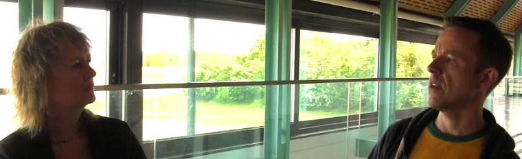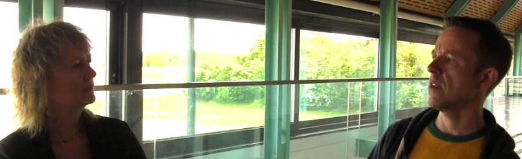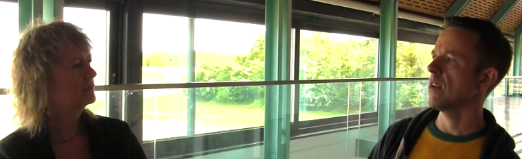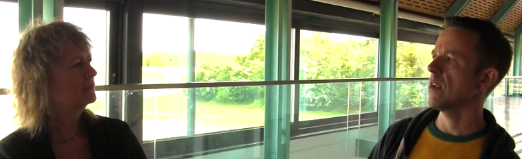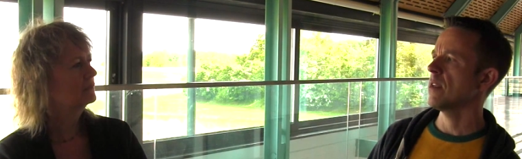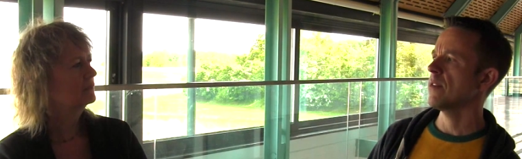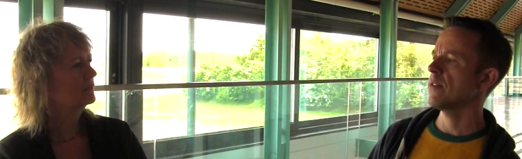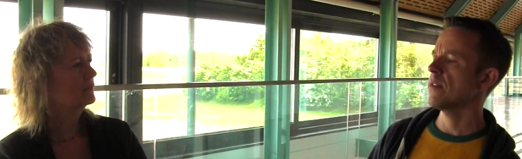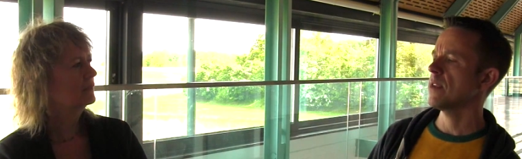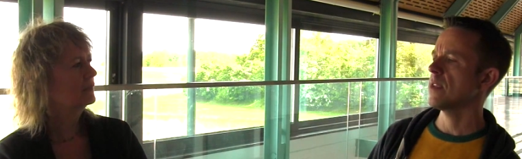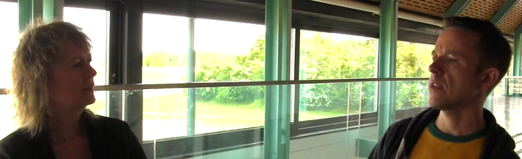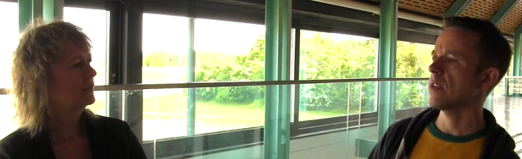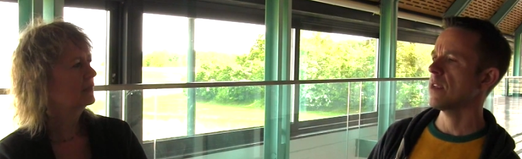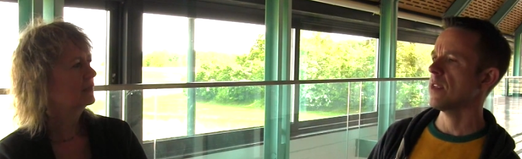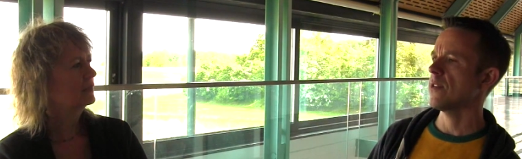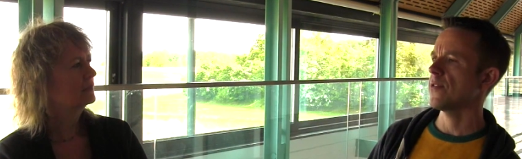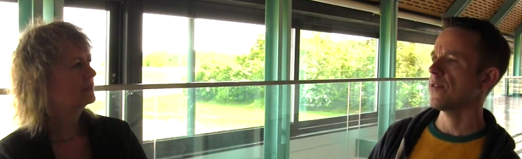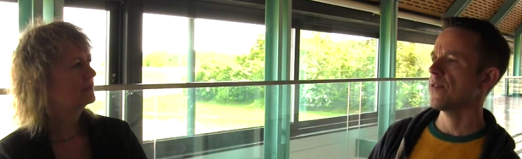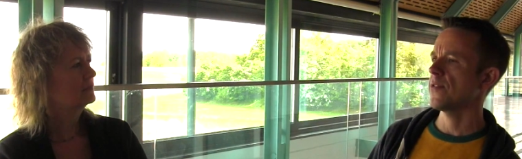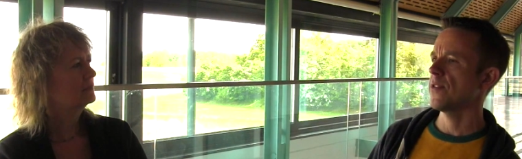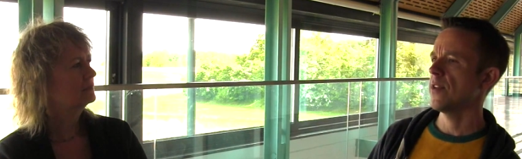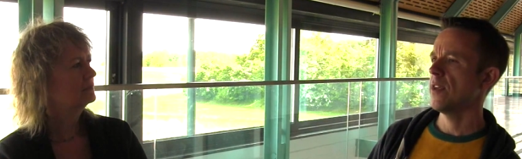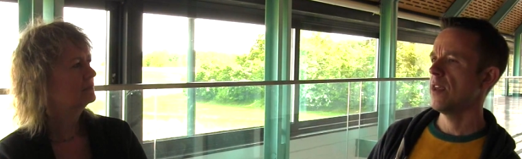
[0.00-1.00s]
Speaker 1: And I think
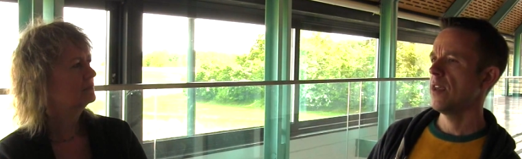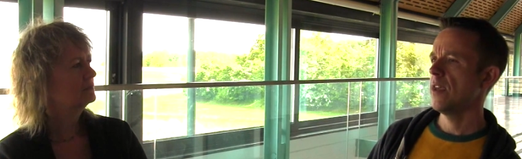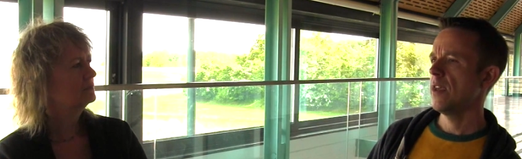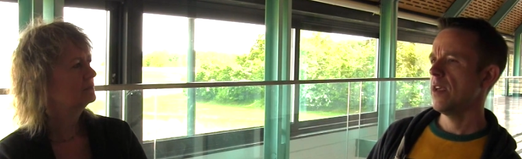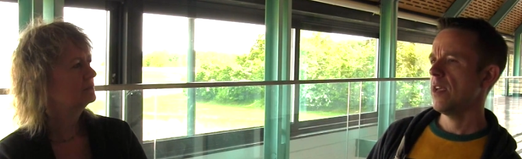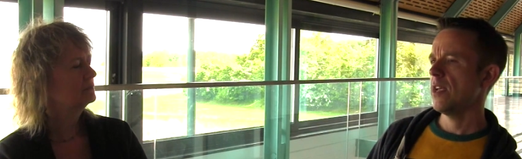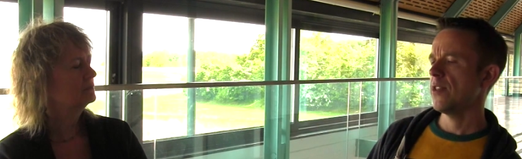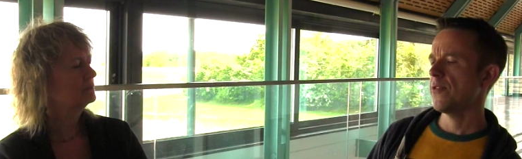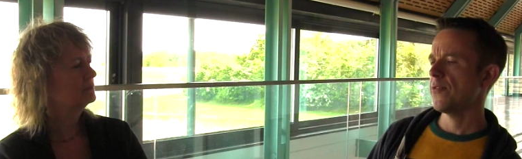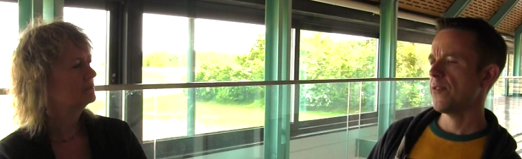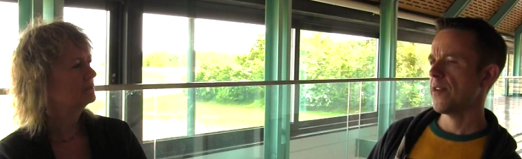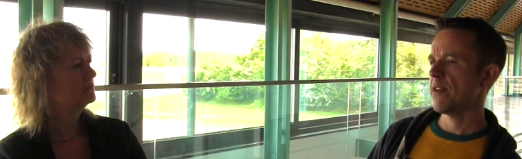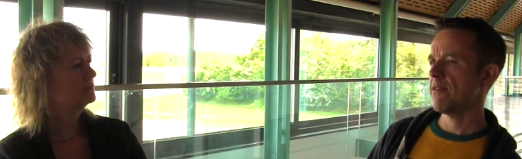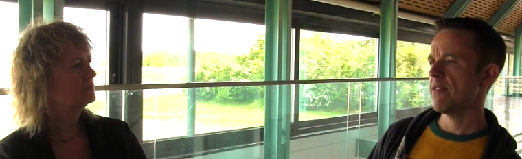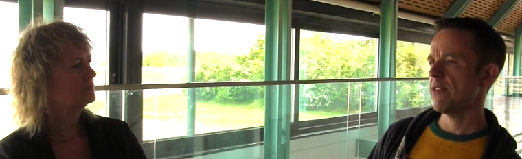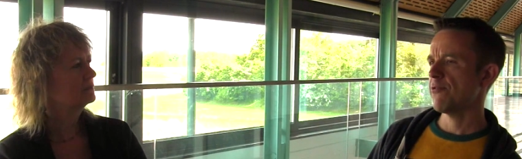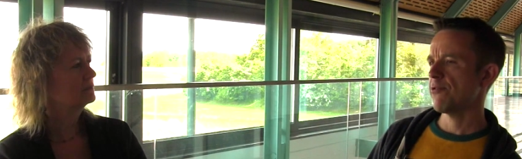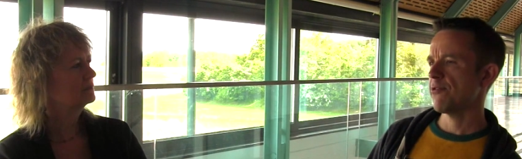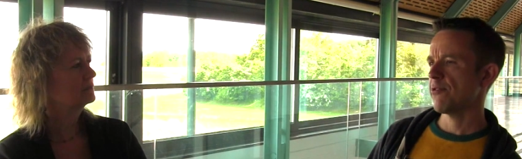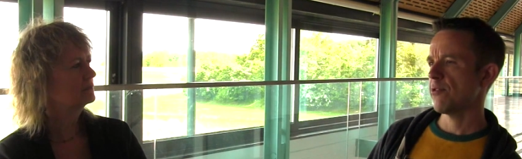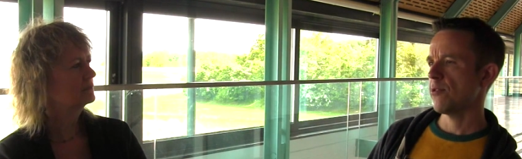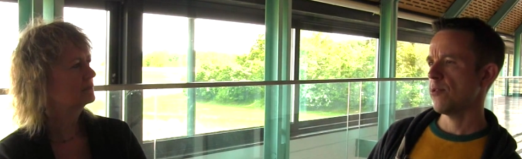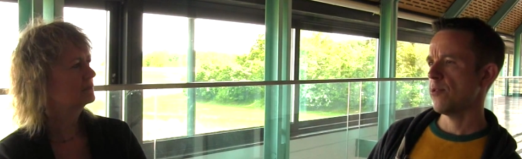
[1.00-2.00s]
it's, it's very
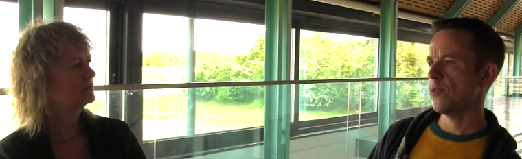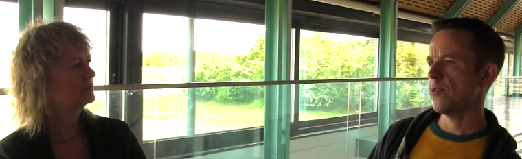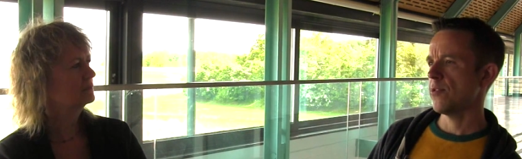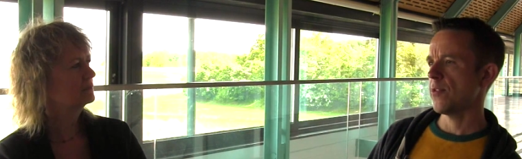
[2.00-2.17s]
true